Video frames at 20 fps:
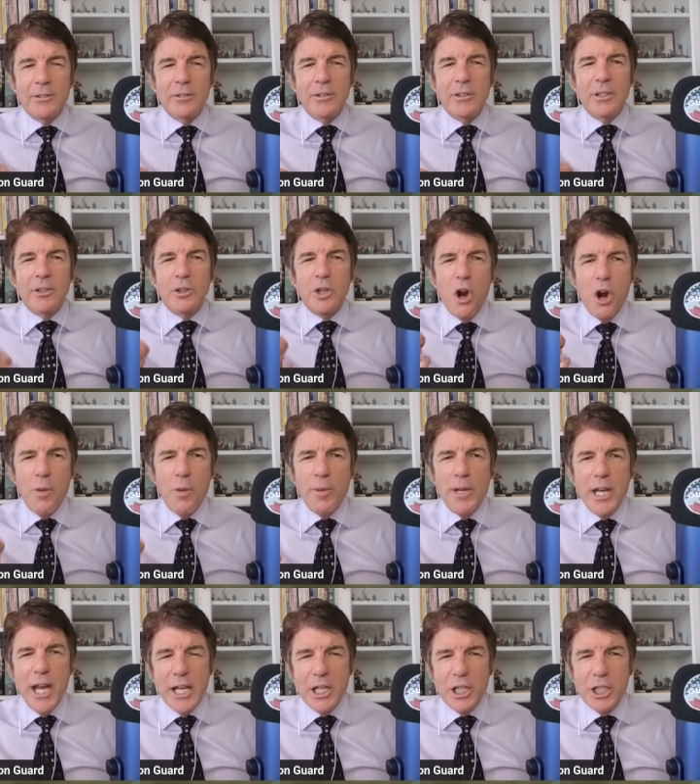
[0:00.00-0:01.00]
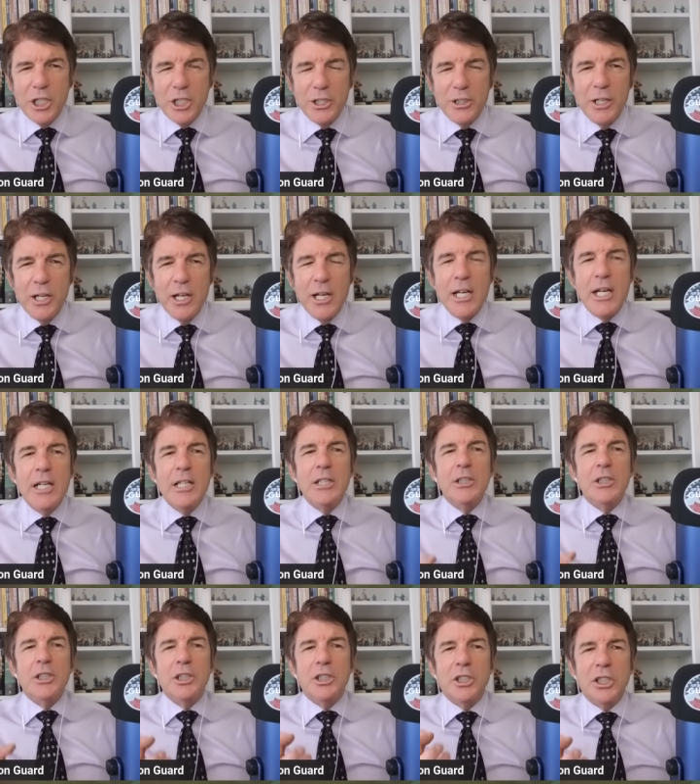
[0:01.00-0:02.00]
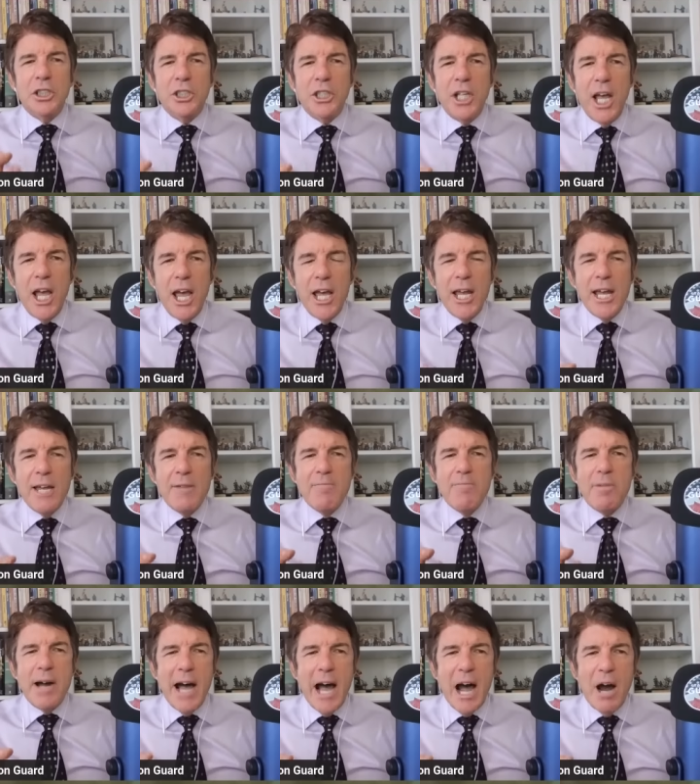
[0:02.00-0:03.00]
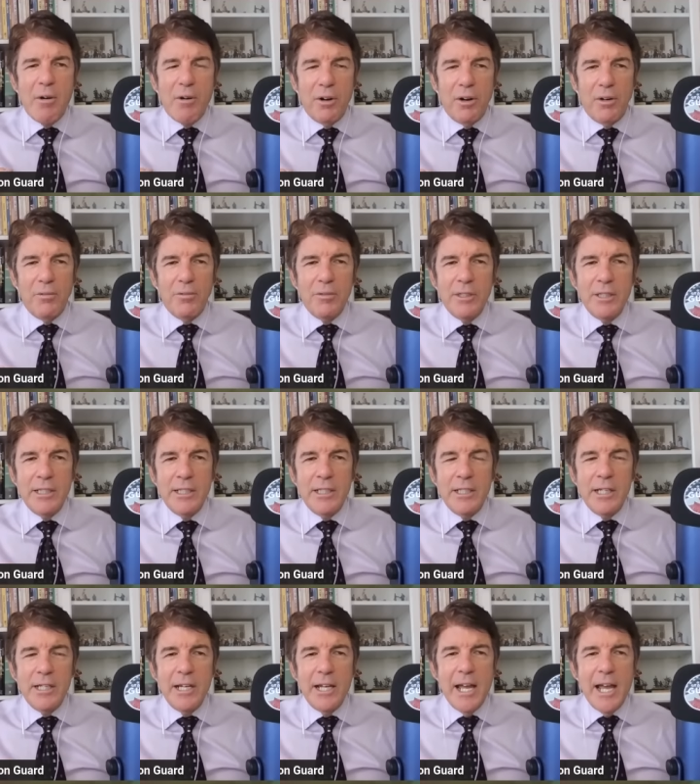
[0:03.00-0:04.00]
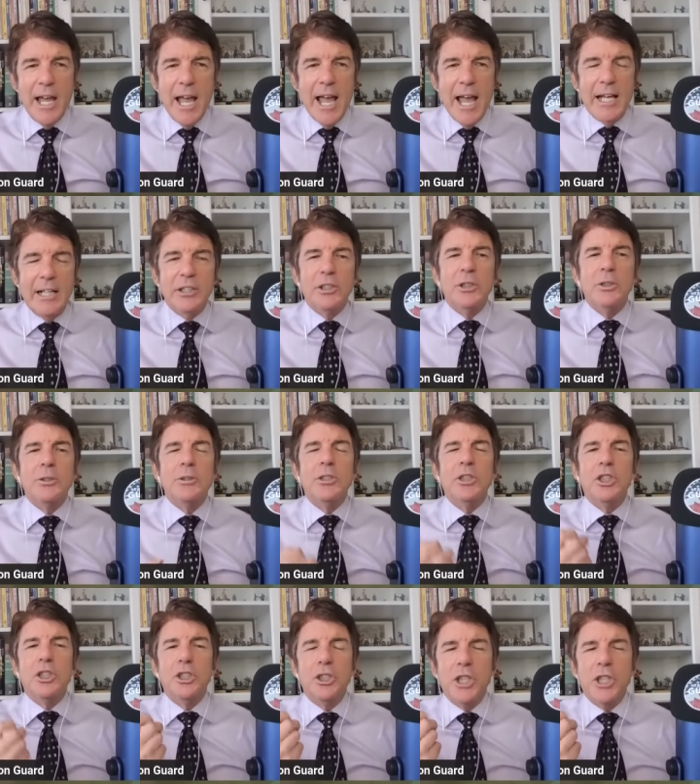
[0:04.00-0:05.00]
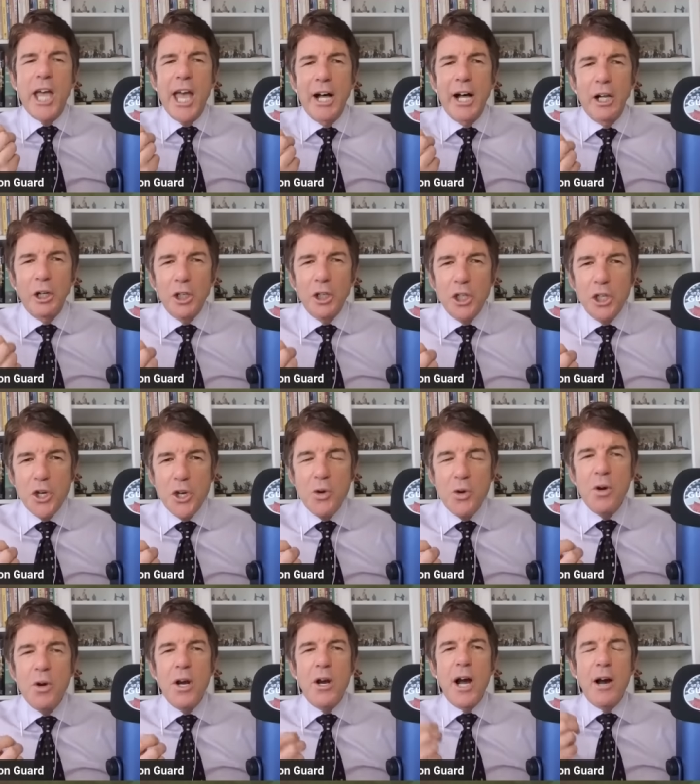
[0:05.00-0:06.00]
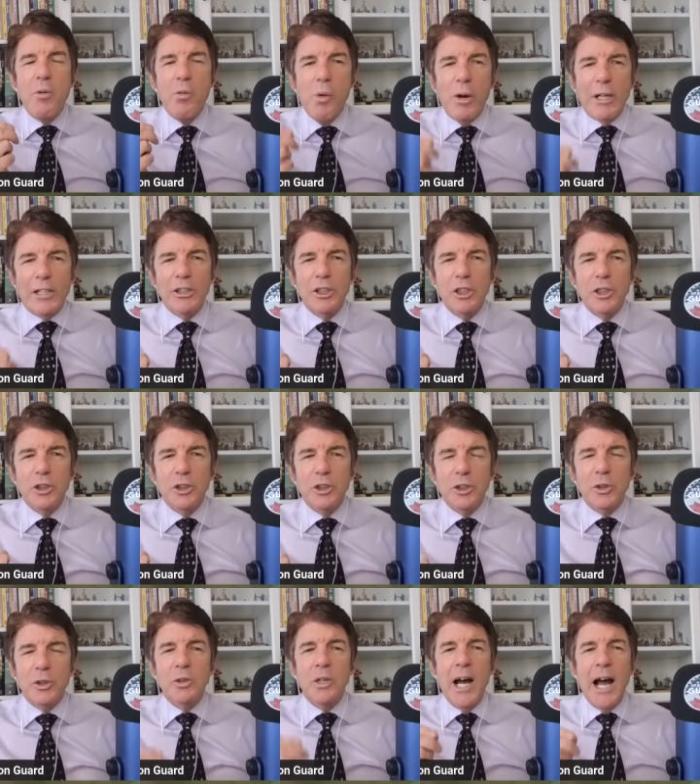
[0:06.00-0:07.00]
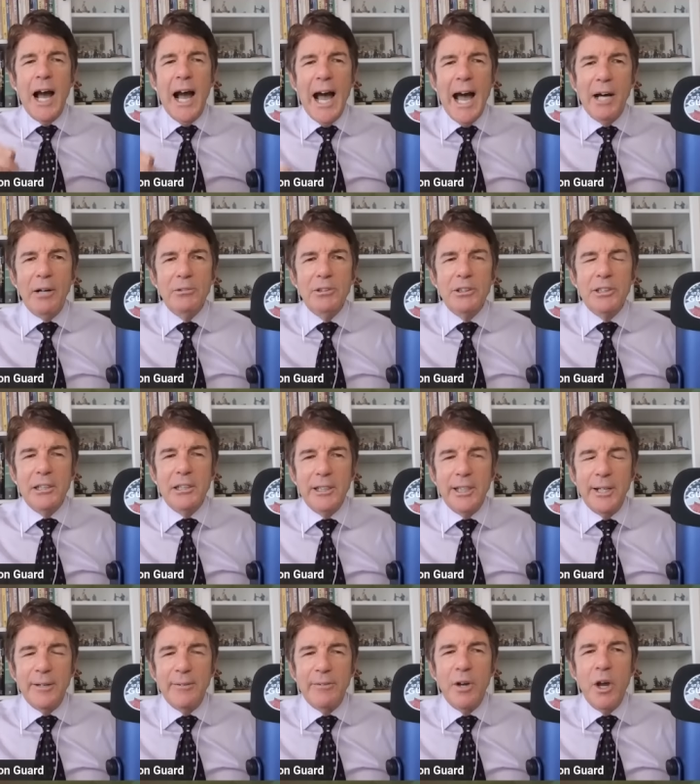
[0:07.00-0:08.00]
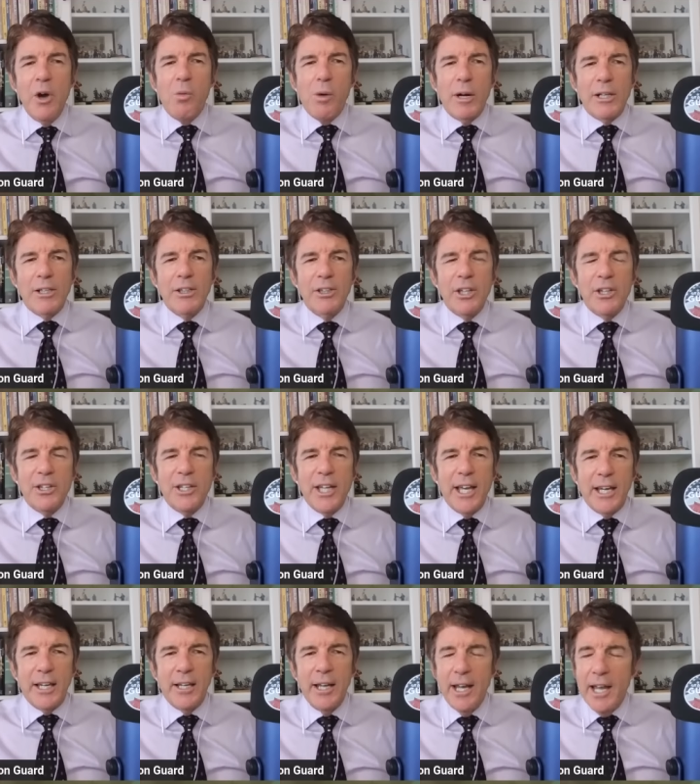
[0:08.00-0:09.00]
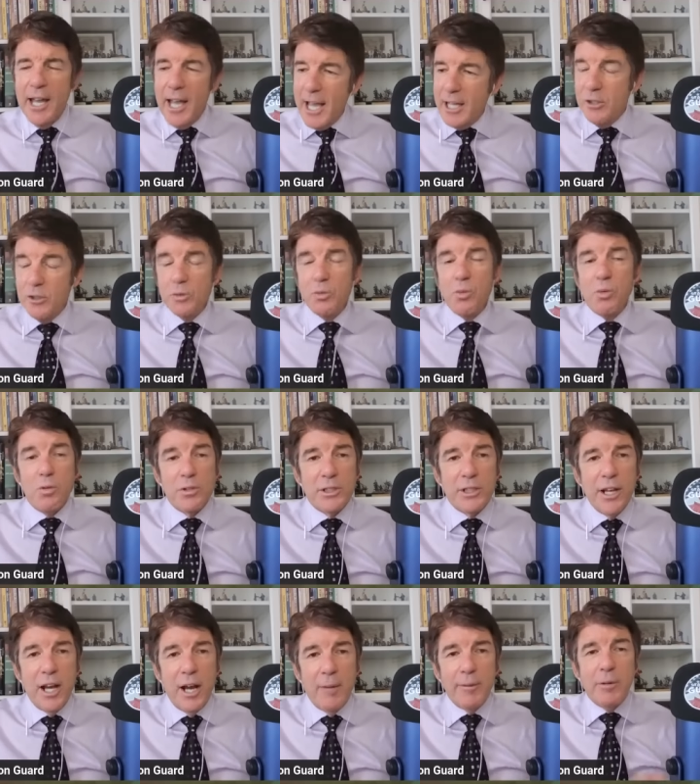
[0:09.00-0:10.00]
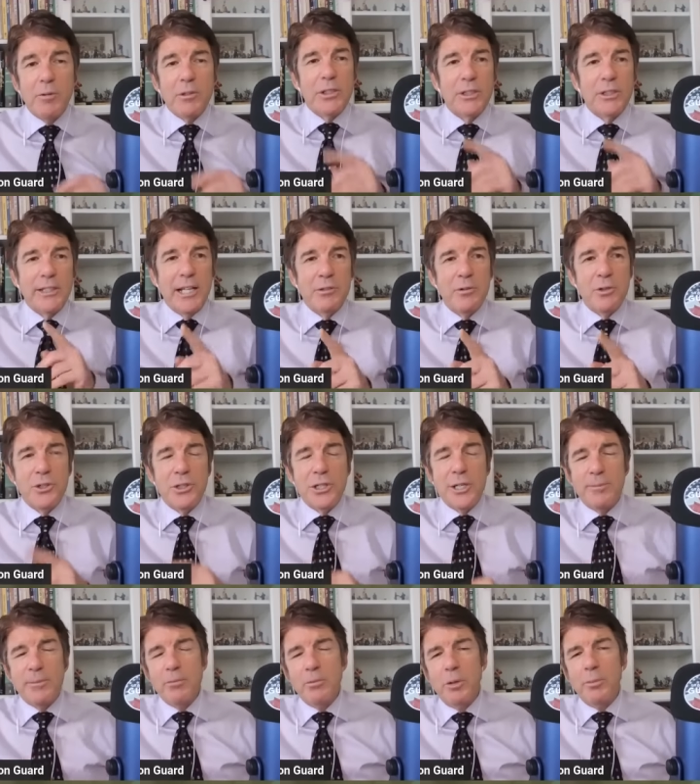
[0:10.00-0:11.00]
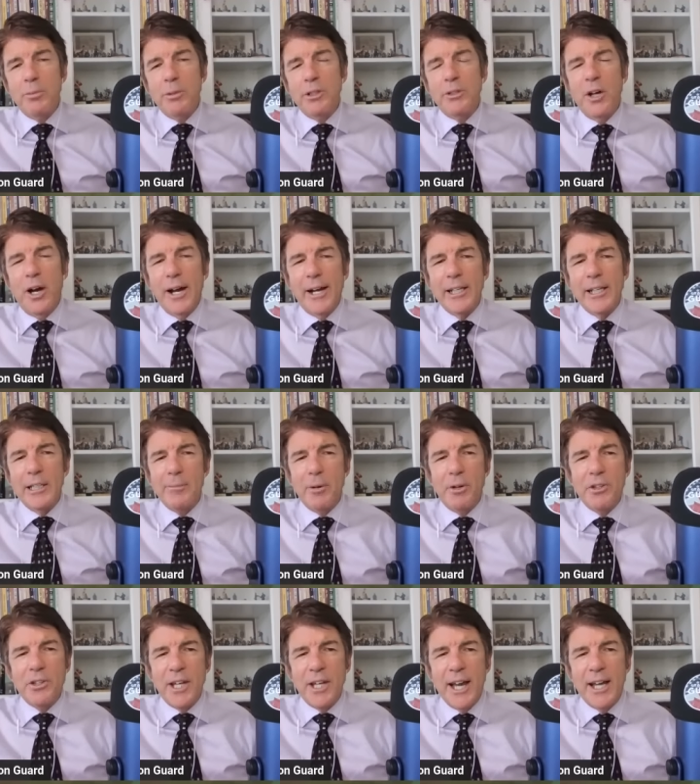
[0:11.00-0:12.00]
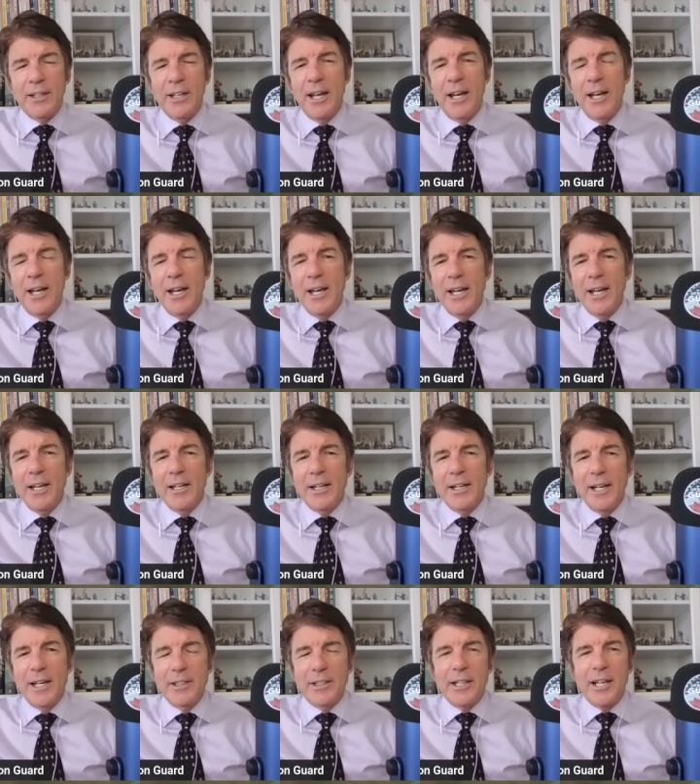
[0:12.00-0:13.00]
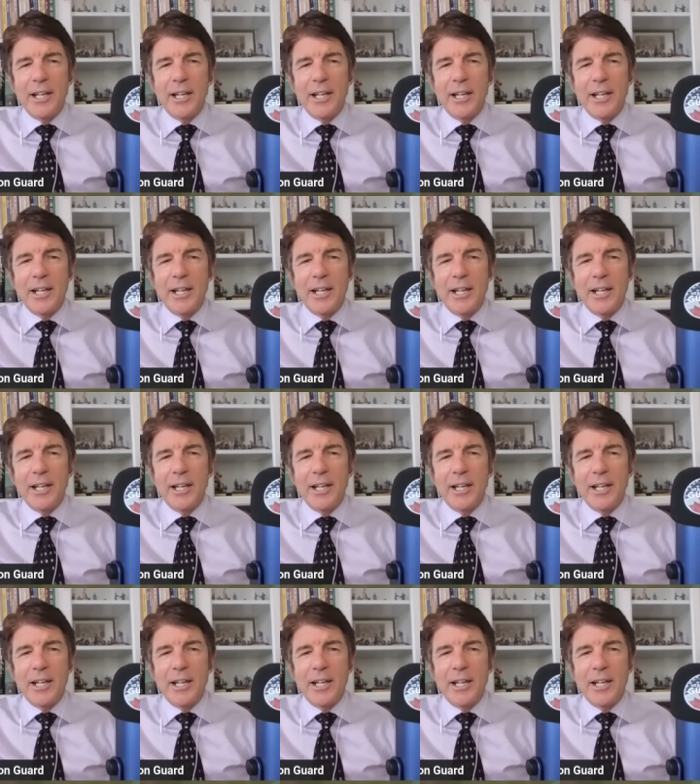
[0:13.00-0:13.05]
determination to stay in power and to tell you what to do, how to live, what to think. And there's worse coming with censorship, and we'll be talking about that in the